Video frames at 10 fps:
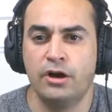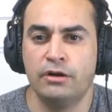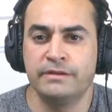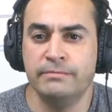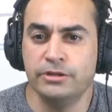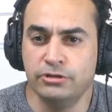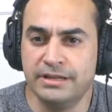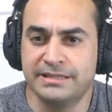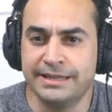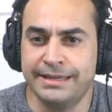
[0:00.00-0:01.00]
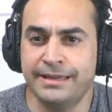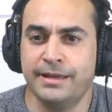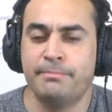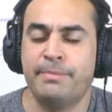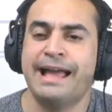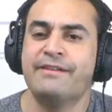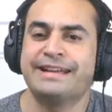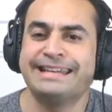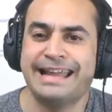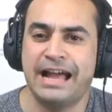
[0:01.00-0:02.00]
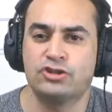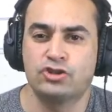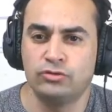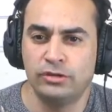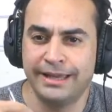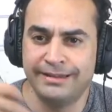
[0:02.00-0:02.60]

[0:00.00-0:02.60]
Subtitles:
of immunity by having a natural